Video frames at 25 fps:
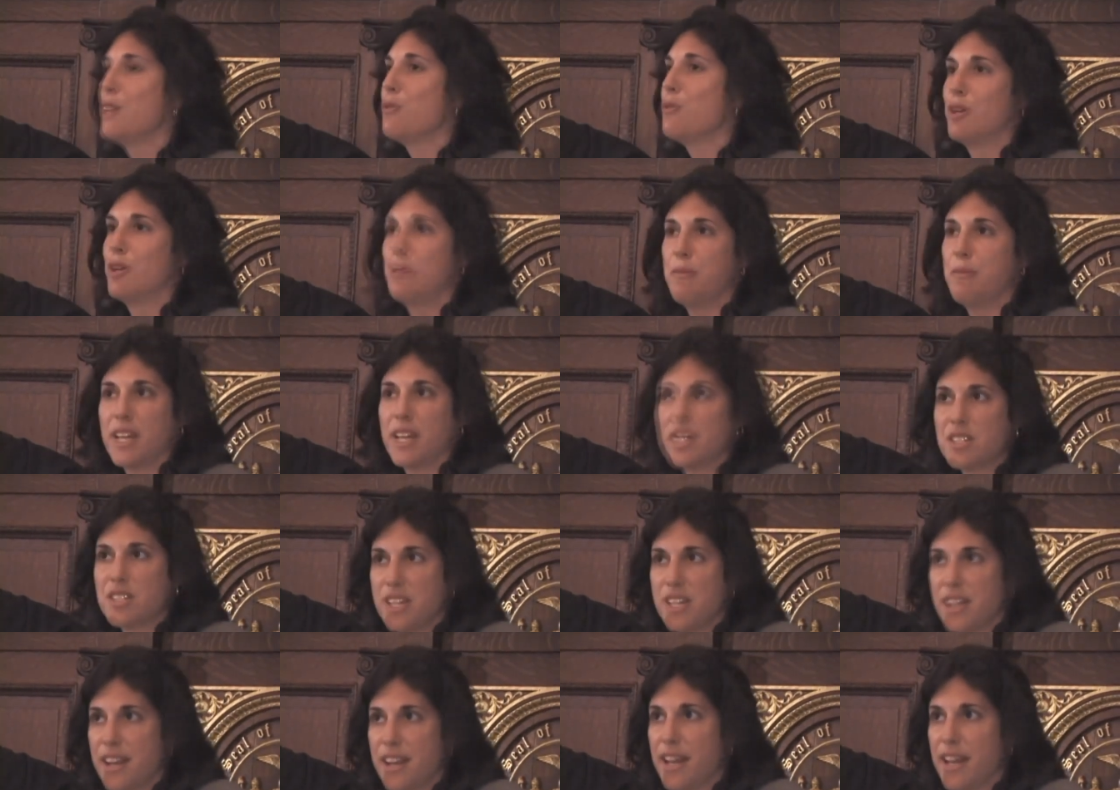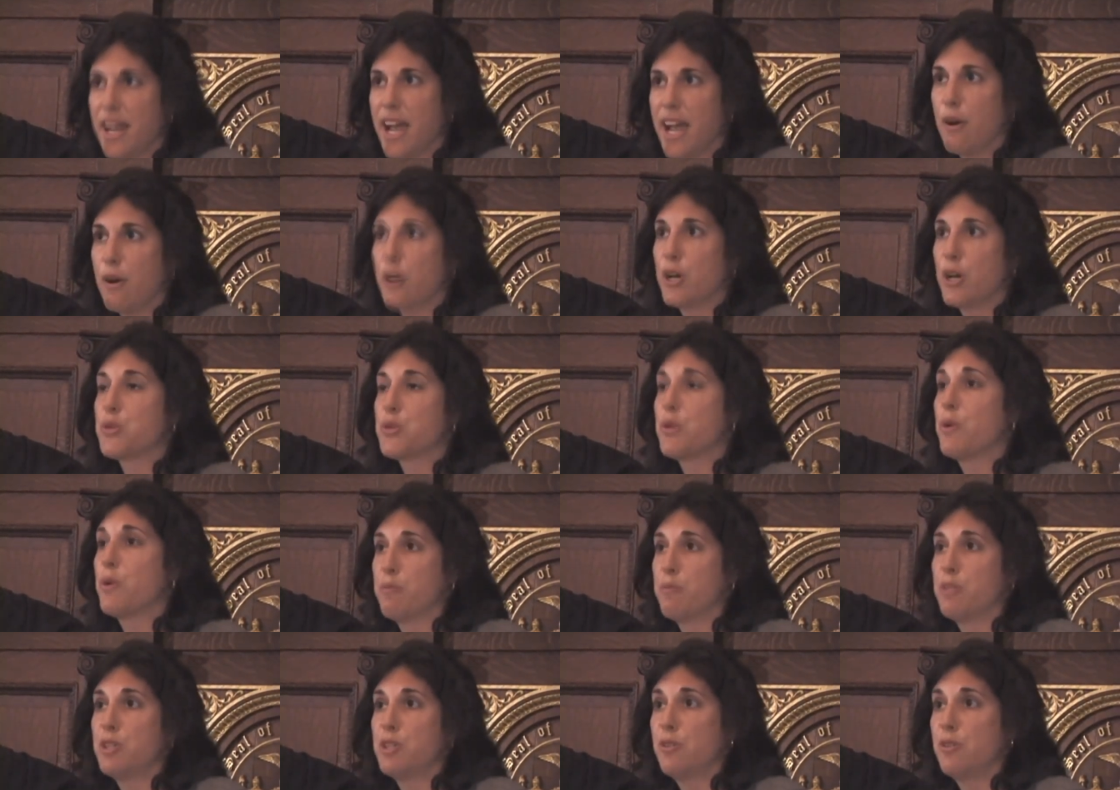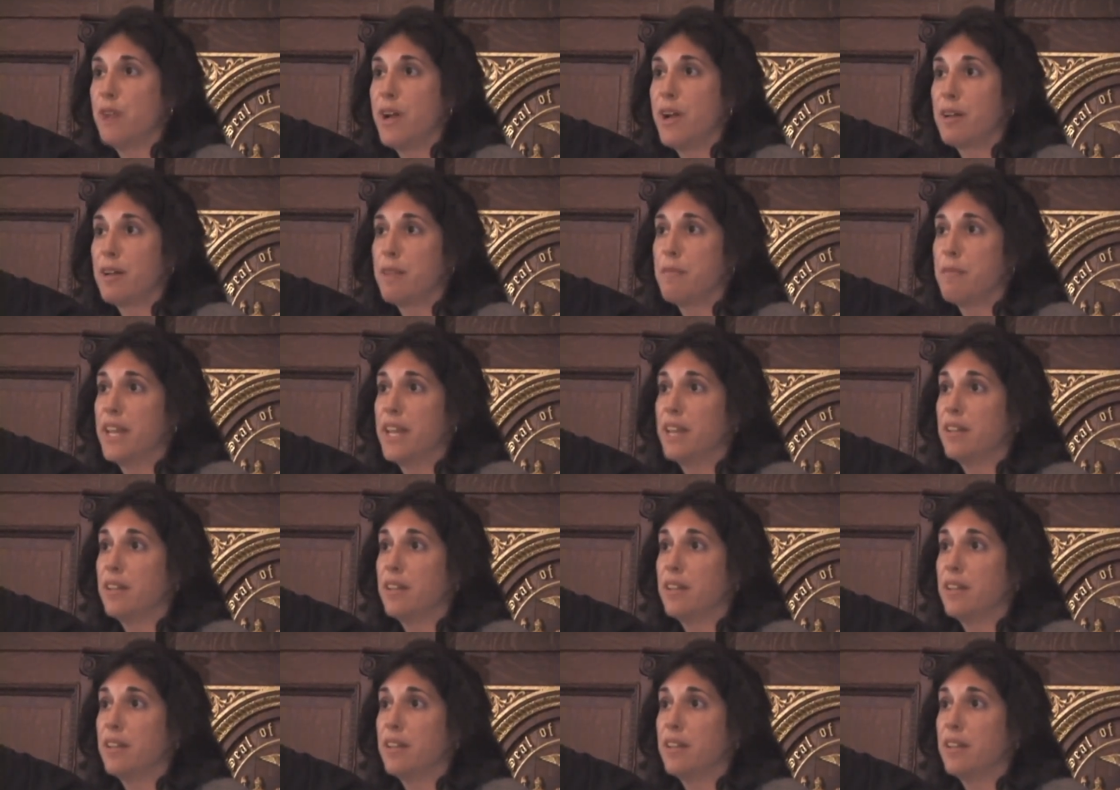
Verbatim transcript: Would it be extending hours? What would you recommend?